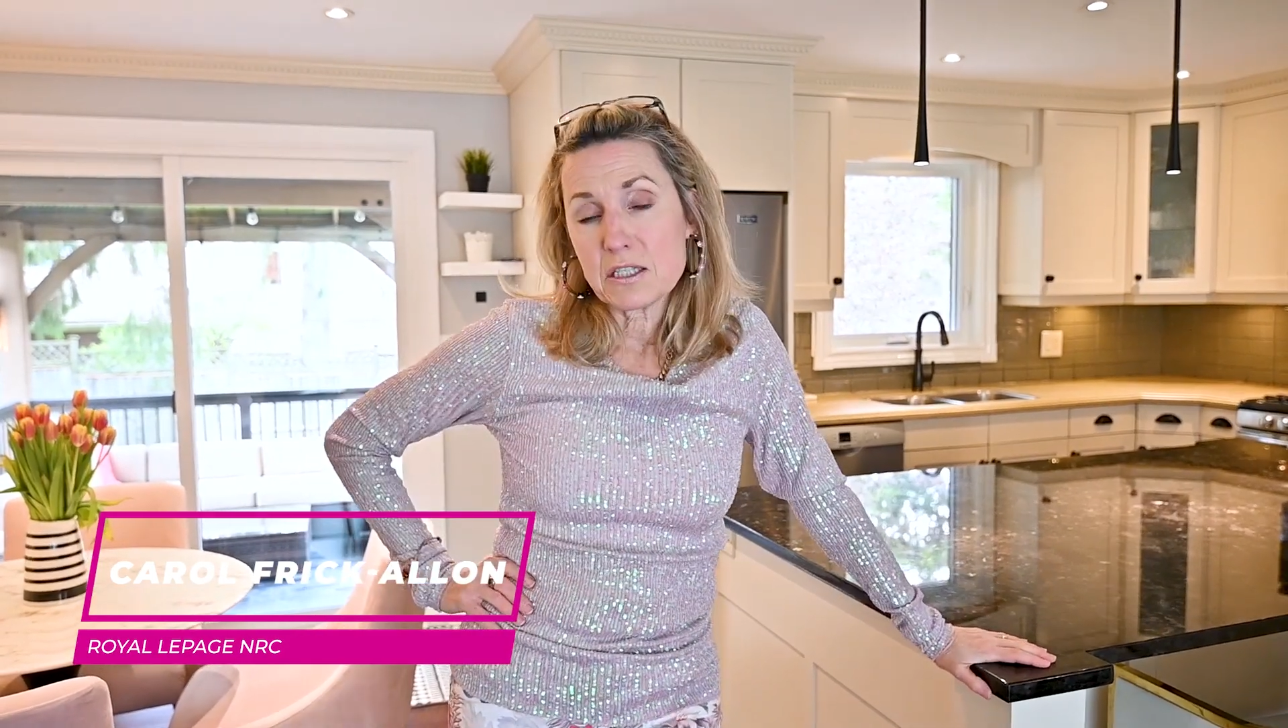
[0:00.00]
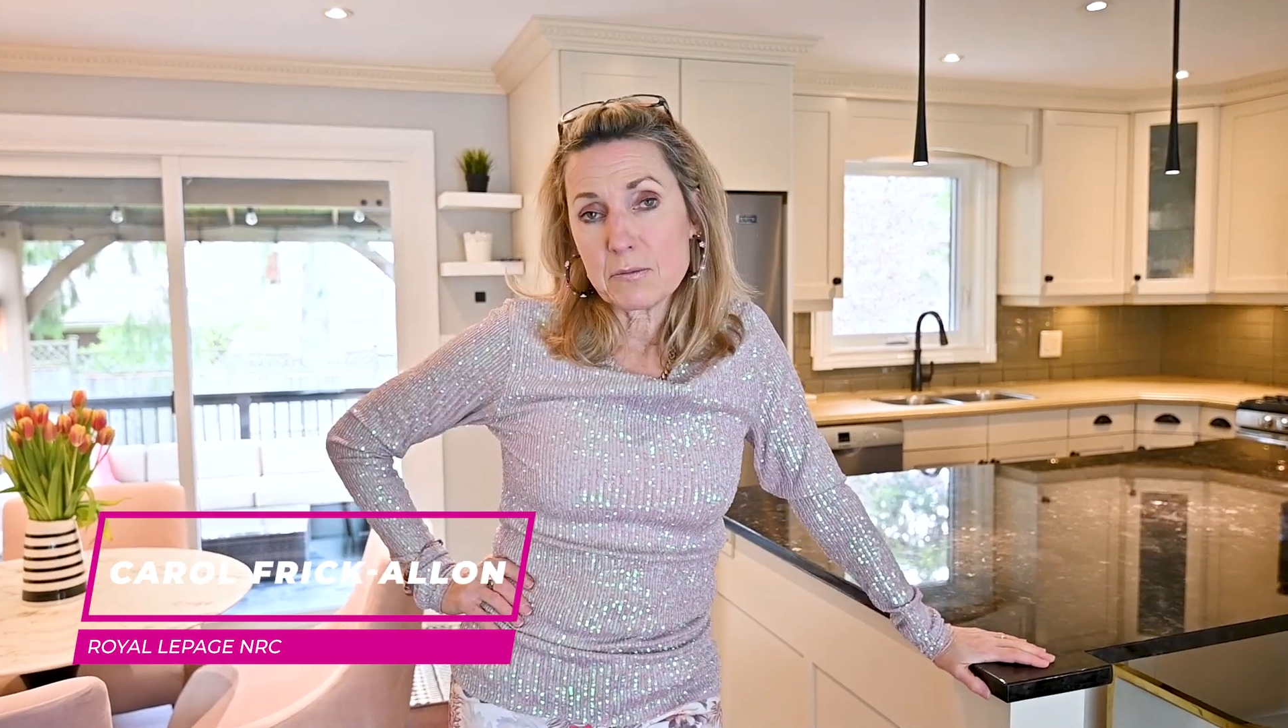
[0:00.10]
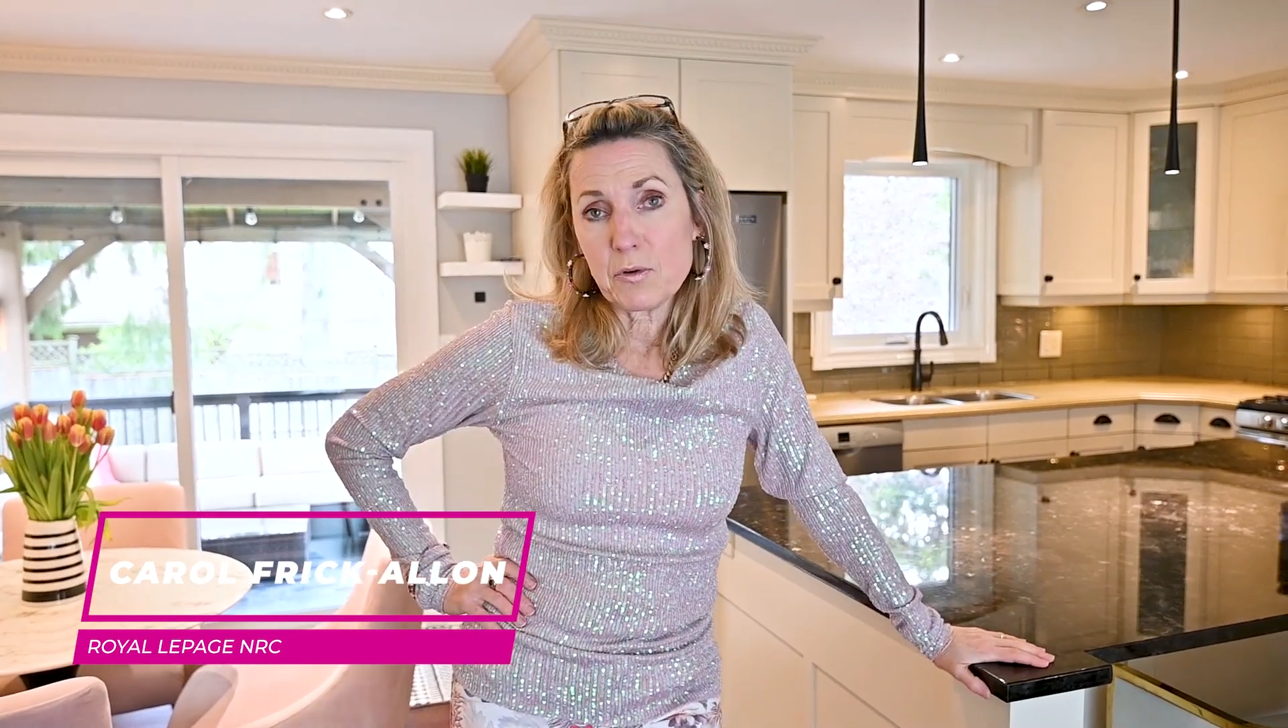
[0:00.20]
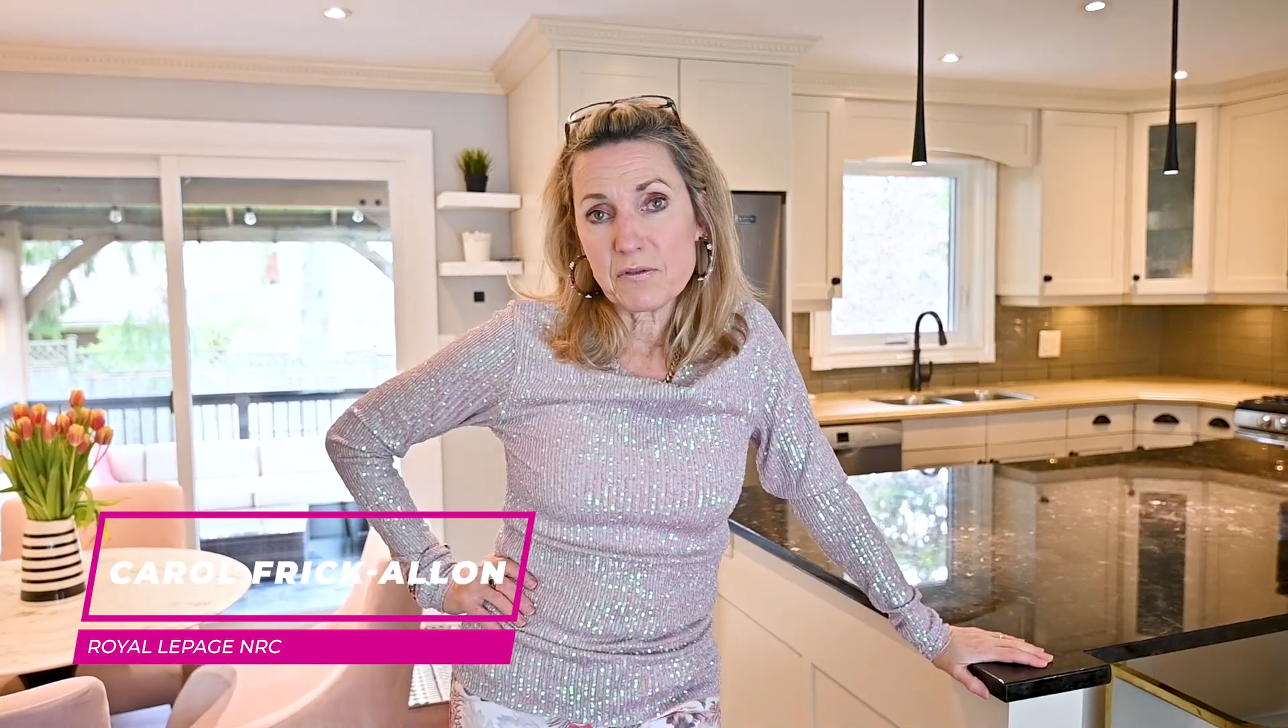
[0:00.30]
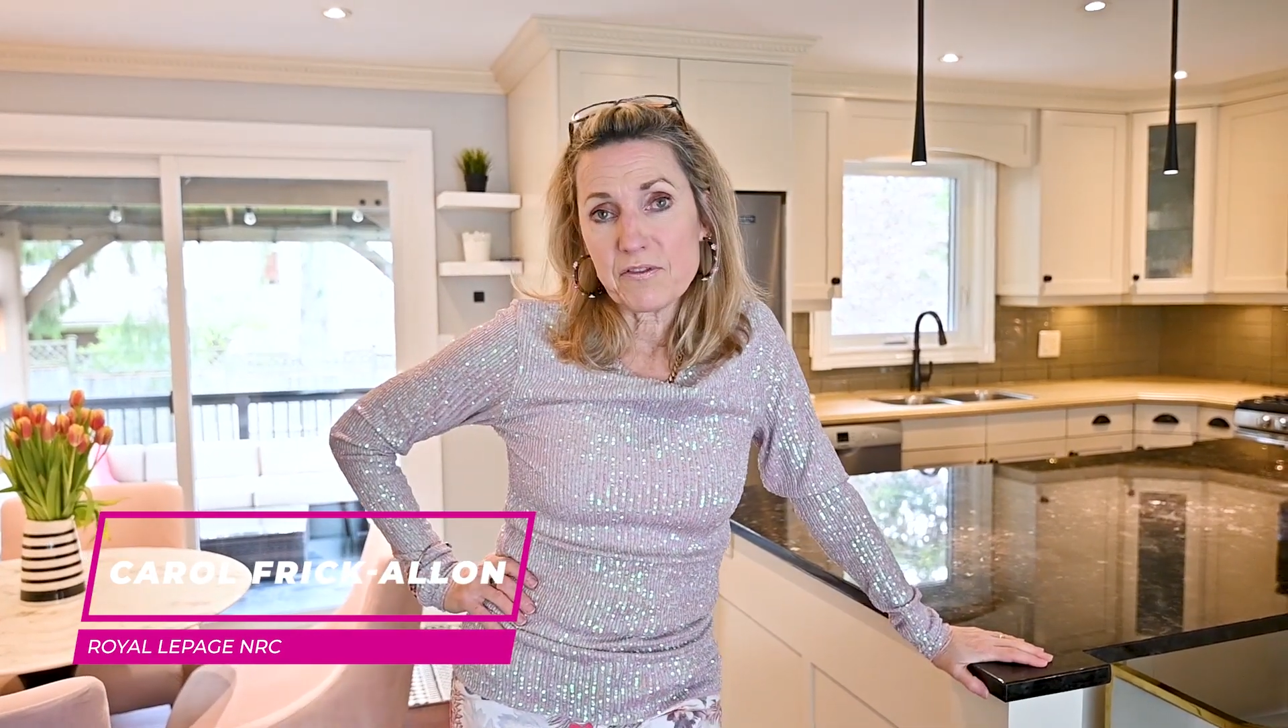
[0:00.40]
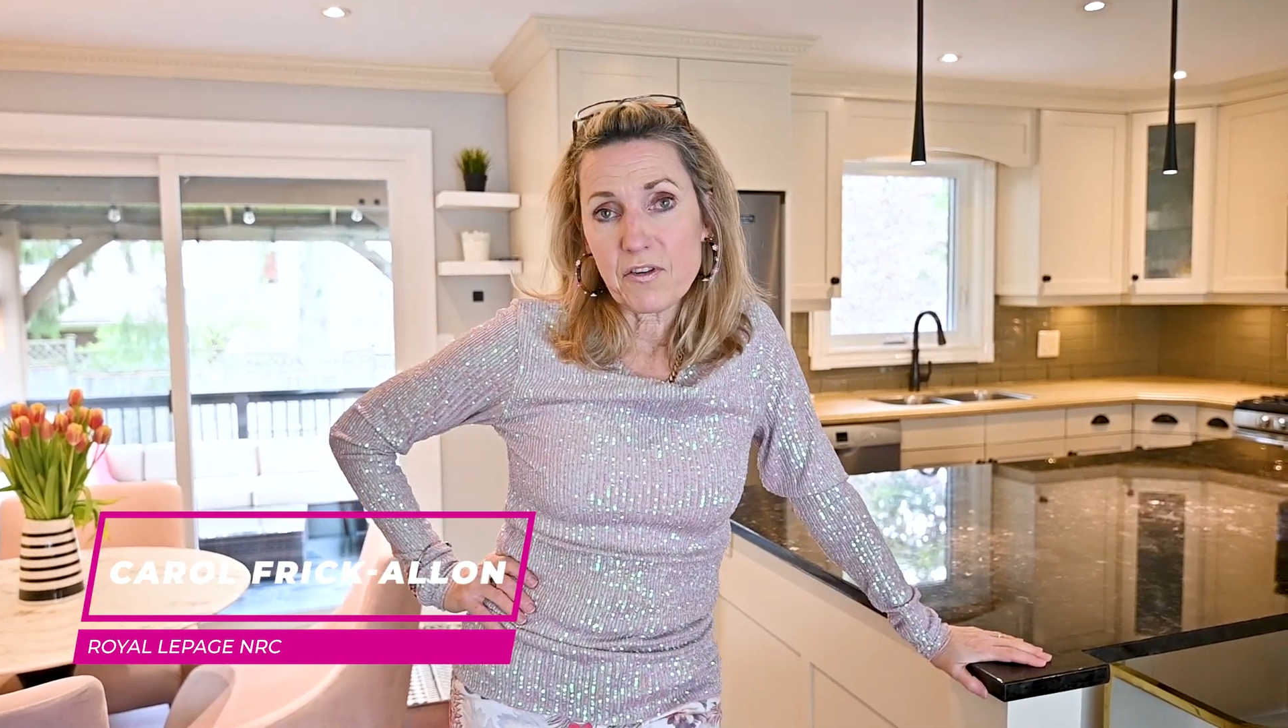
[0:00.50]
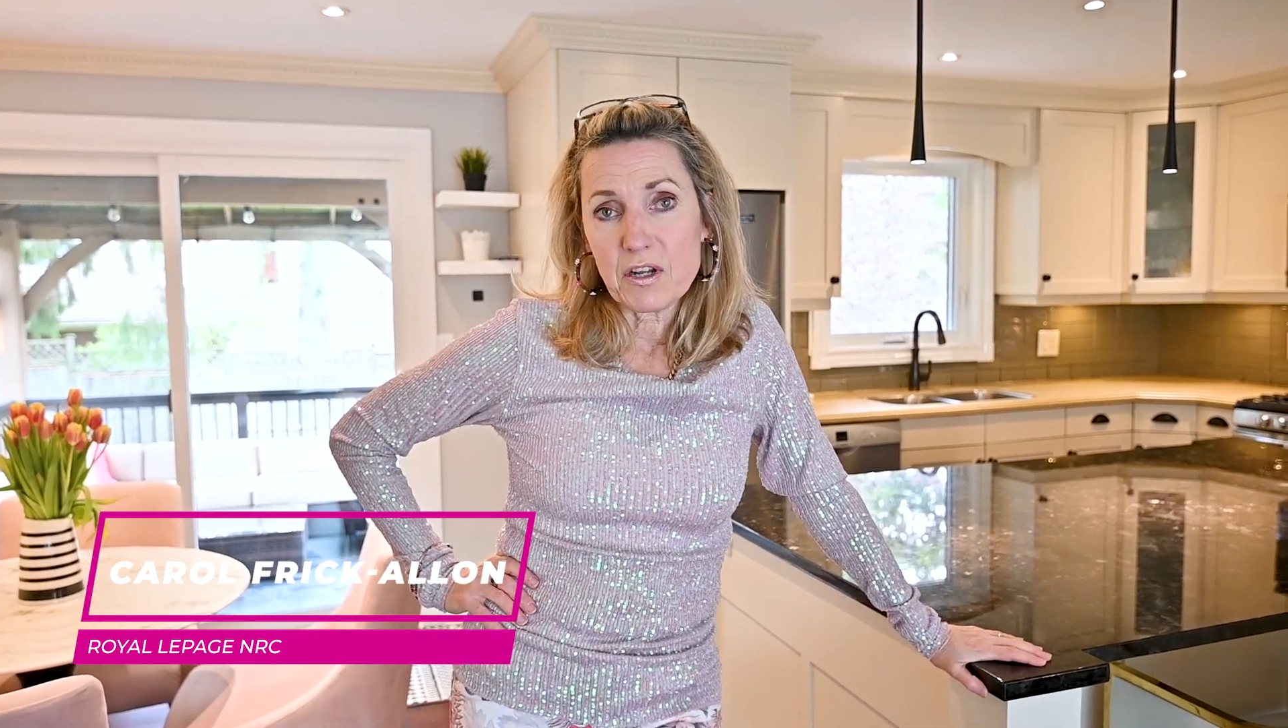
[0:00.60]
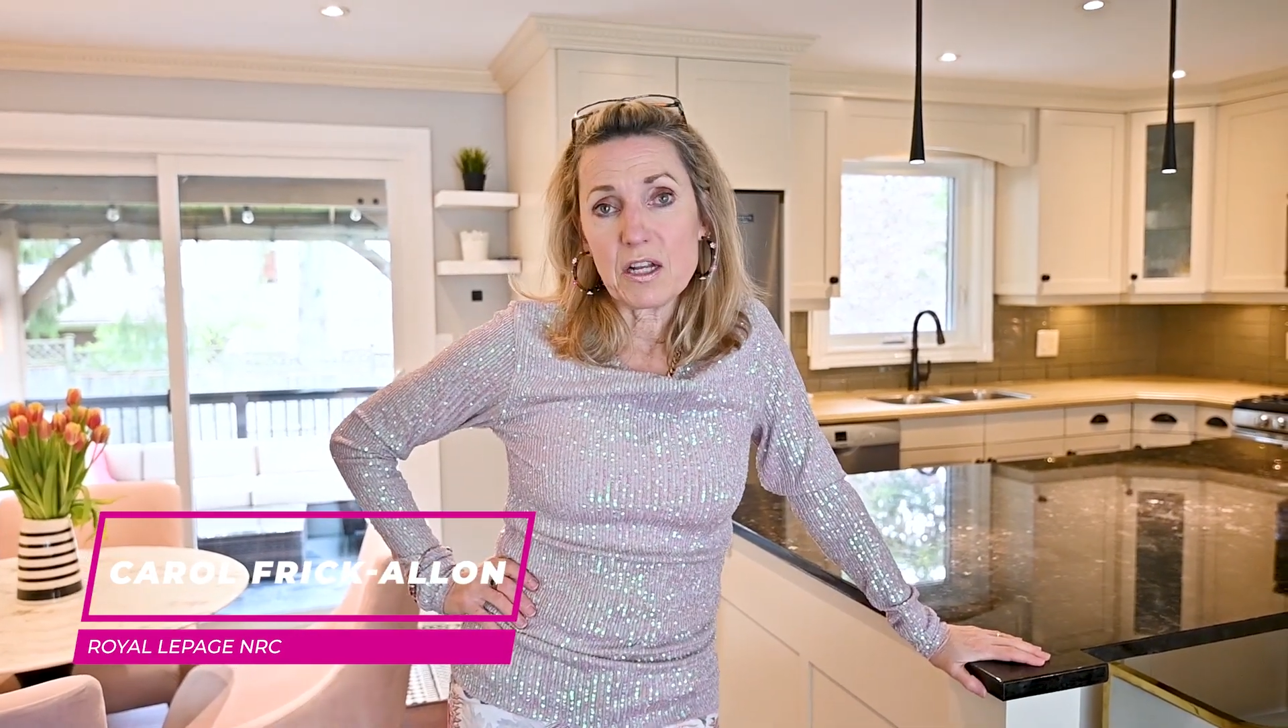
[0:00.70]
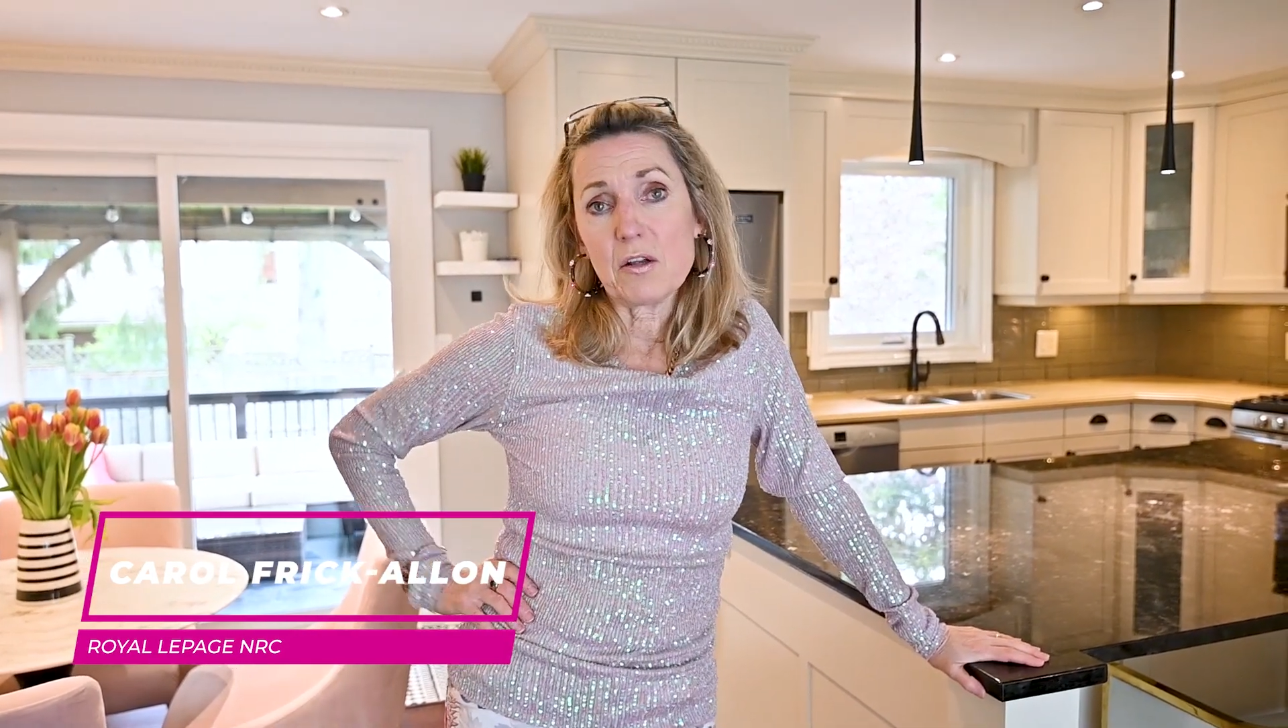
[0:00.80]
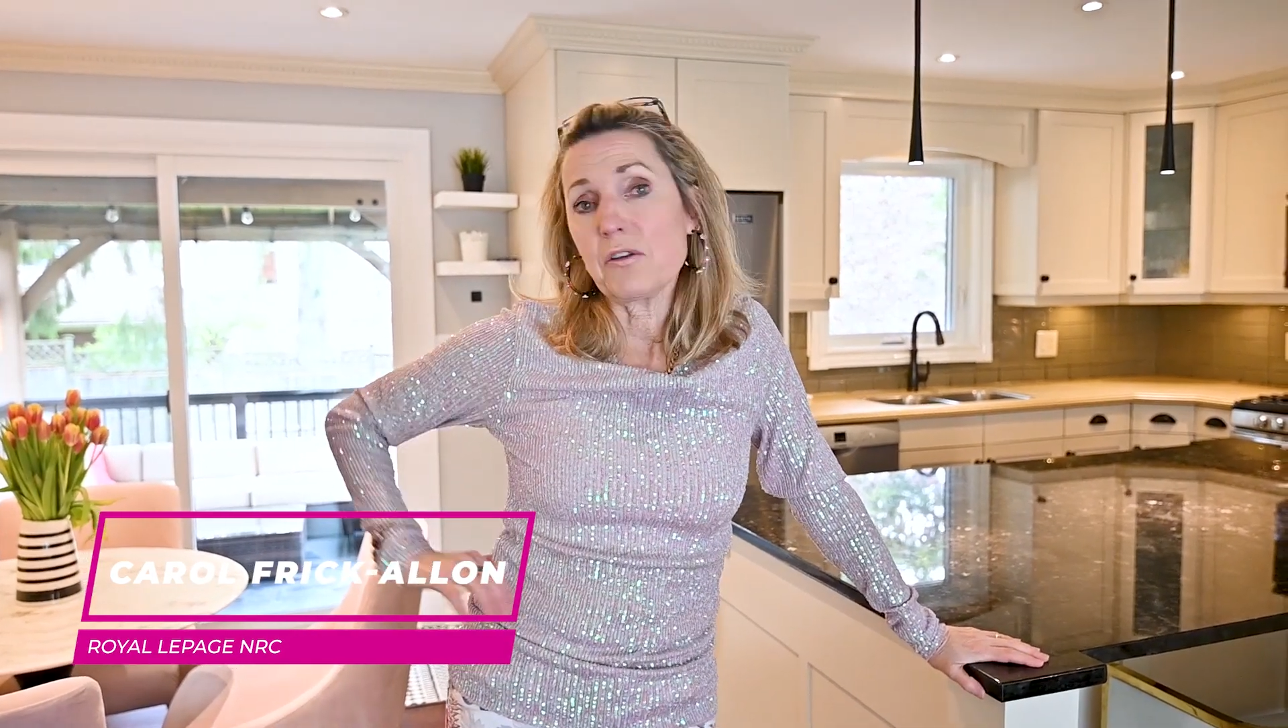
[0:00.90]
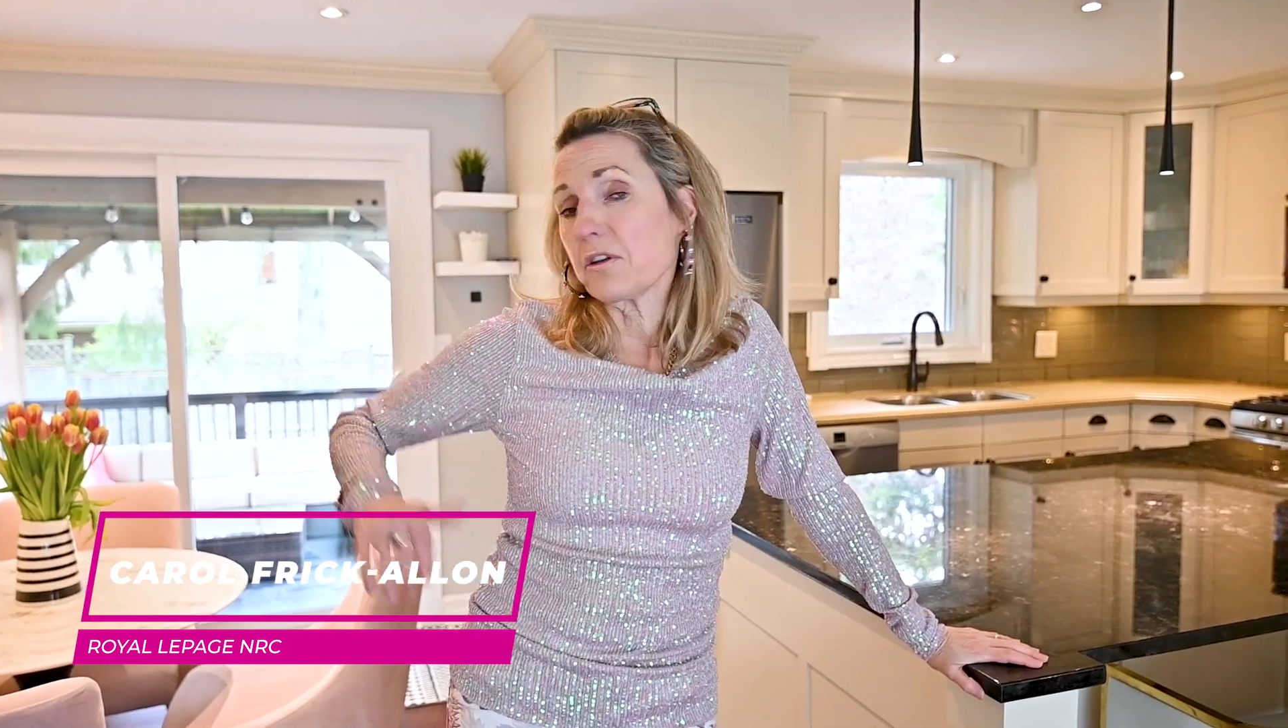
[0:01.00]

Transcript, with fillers: to move to Fonthill.